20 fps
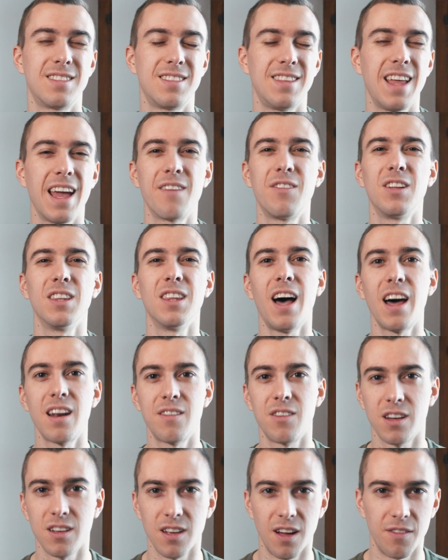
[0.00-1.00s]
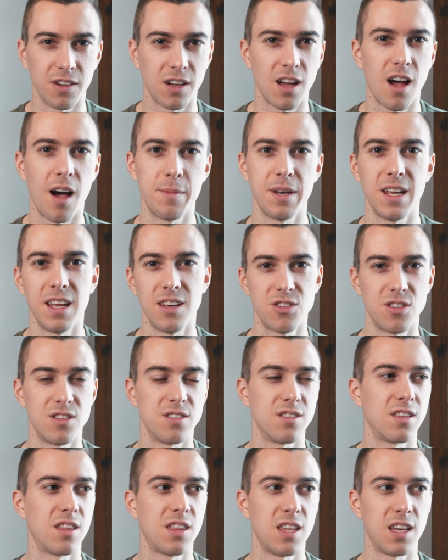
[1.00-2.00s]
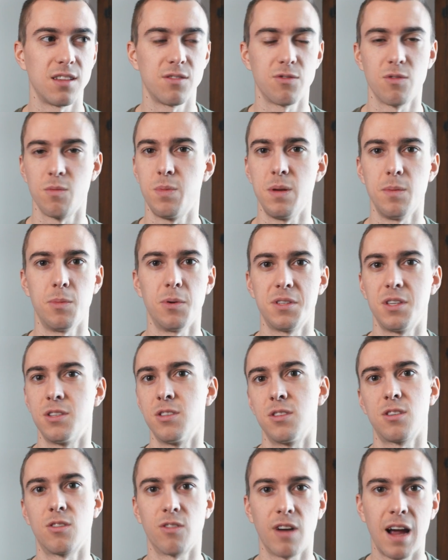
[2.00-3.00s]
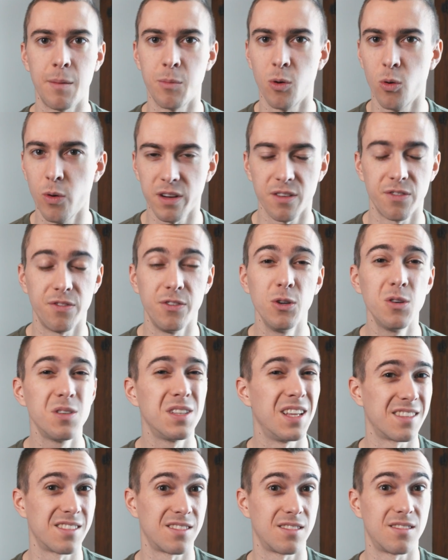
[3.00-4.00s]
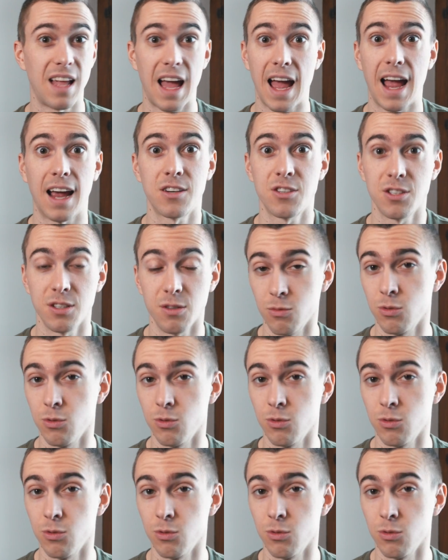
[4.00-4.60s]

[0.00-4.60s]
they have a lot of accommodations and things for people to just grab quick food that's actually